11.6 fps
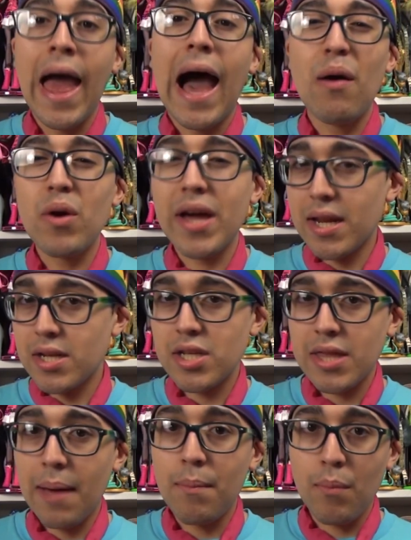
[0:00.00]
I will get
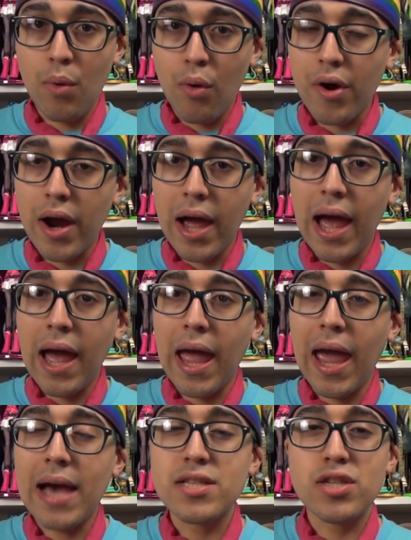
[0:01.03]
into that more
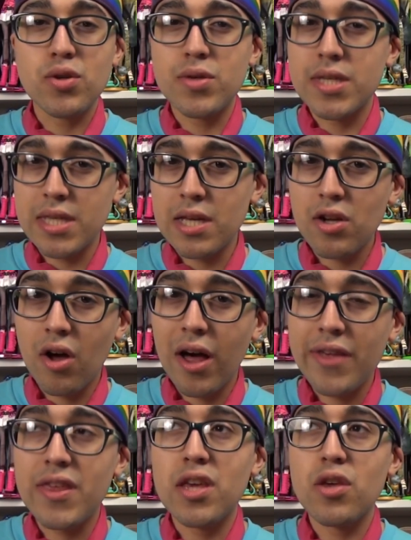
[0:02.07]
as you see the doll.
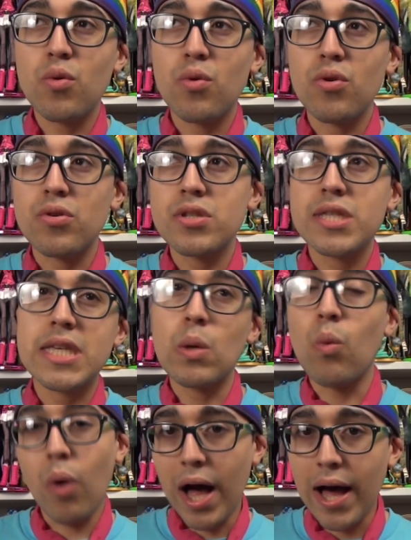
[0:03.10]
I think you will see
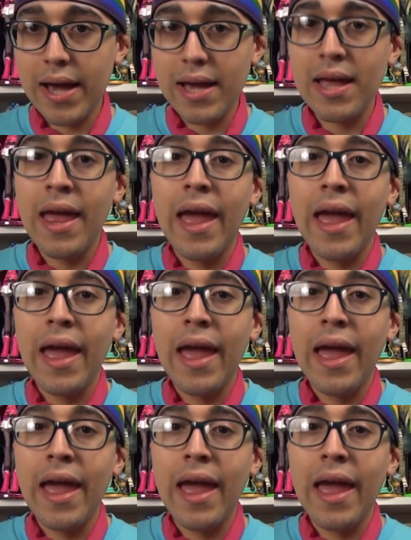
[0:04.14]
why.